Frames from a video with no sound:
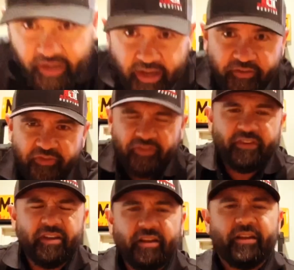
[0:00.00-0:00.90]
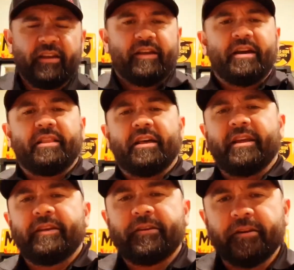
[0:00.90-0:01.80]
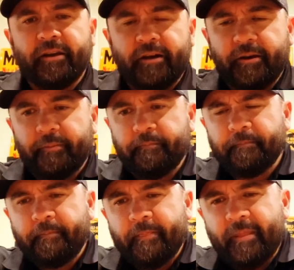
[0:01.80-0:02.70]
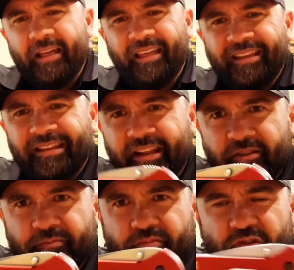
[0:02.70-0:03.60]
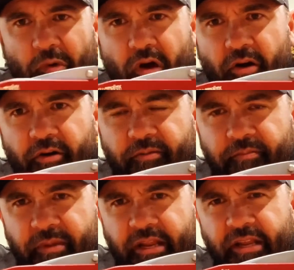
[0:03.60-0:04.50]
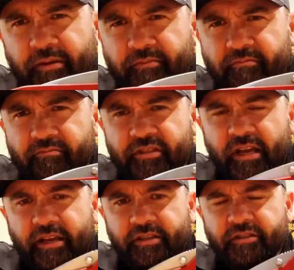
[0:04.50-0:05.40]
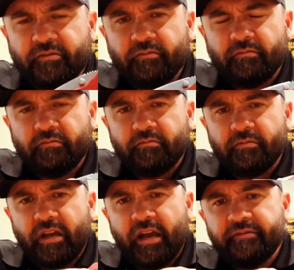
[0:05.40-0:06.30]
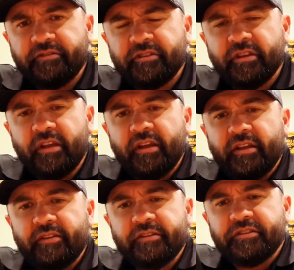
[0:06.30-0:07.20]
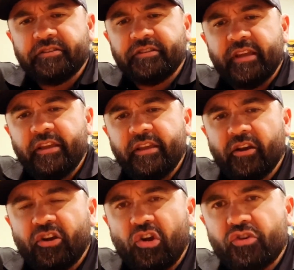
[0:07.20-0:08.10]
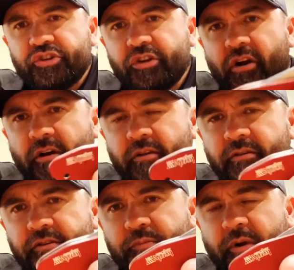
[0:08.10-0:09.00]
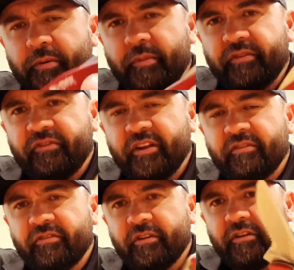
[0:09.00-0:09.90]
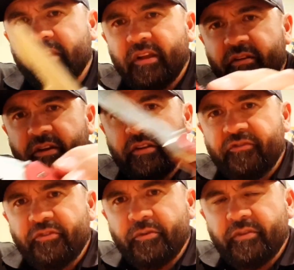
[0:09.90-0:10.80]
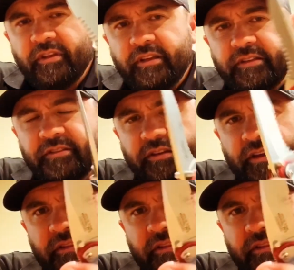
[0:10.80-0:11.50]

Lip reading: knife. I like kind of smaller, medium size knives. This is a Kershaw. These are probably my favorites. Had a few of these. They got the